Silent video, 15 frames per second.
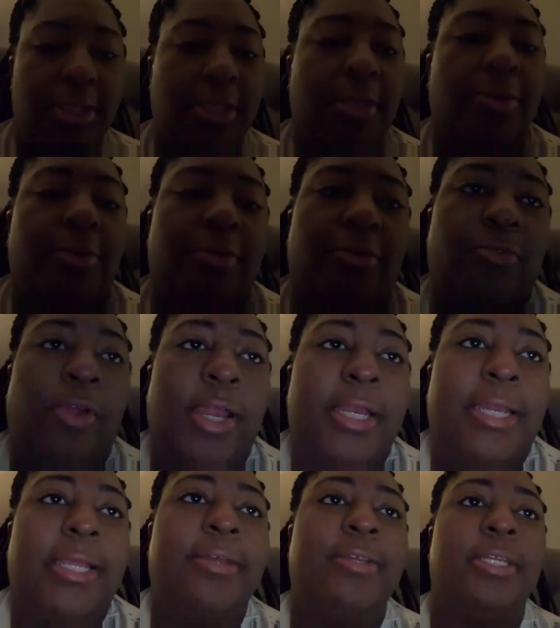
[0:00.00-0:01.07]
So right
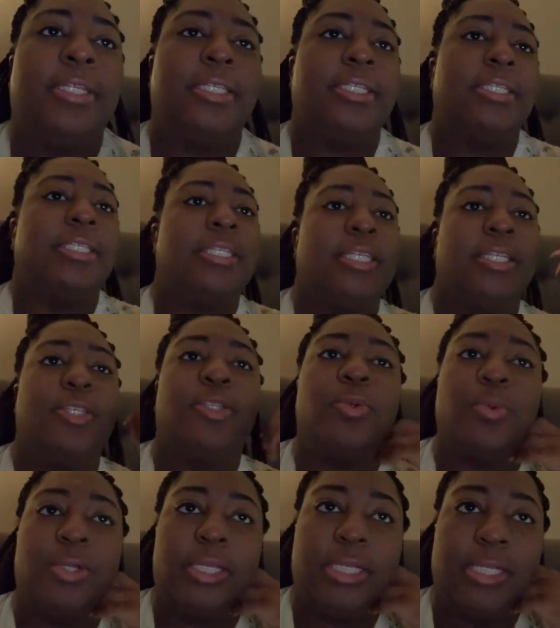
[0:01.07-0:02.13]
now it is
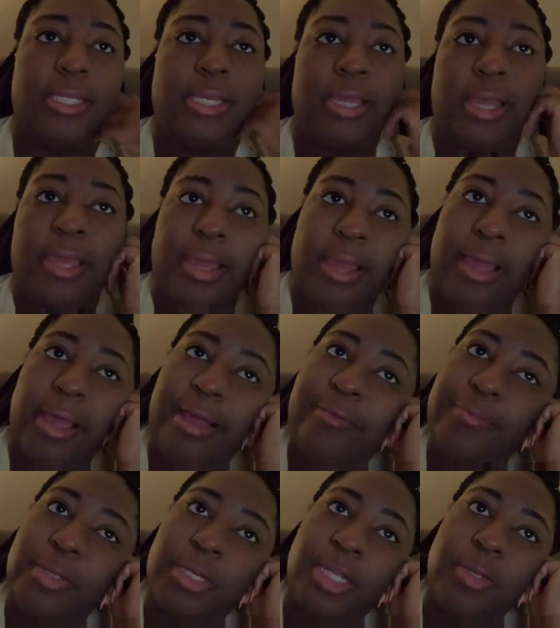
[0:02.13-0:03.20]
10:20. I've
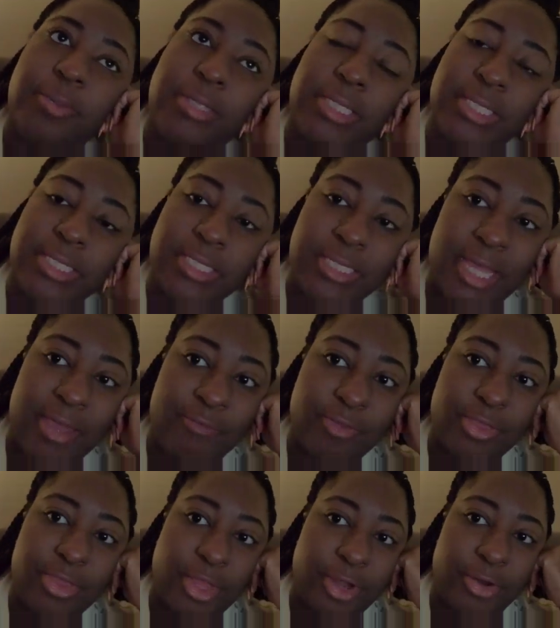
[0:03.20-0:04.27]
been up since
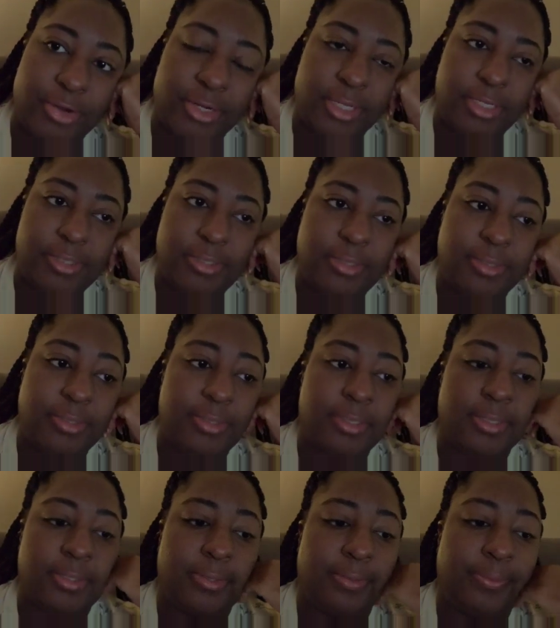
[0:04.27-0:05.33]
7:30.
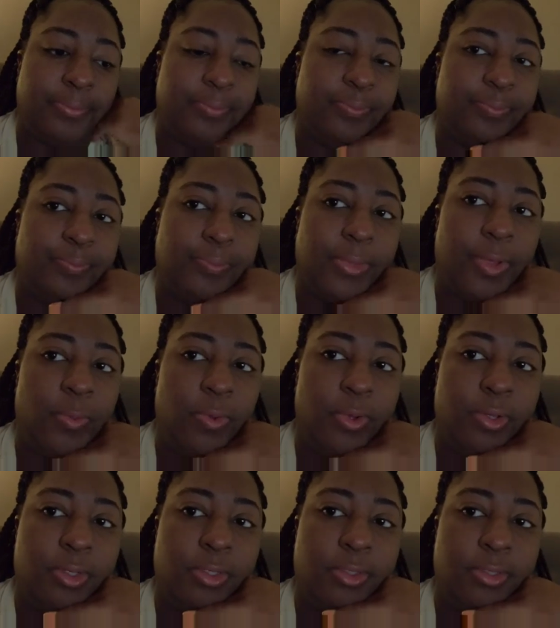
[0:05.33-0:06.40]
I
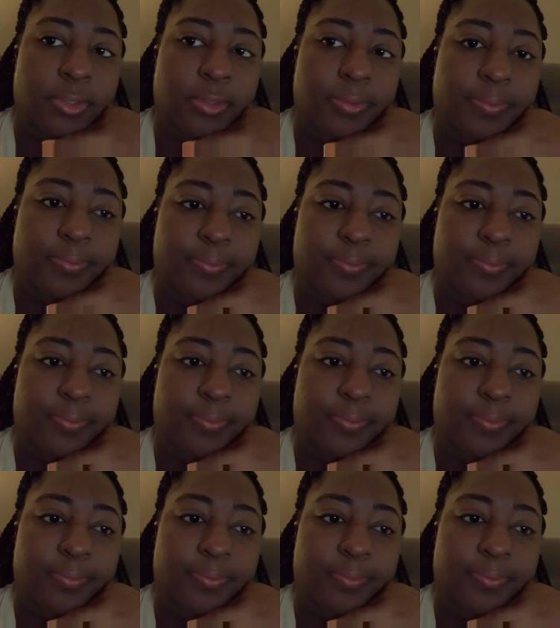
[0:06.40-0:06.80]
woke up,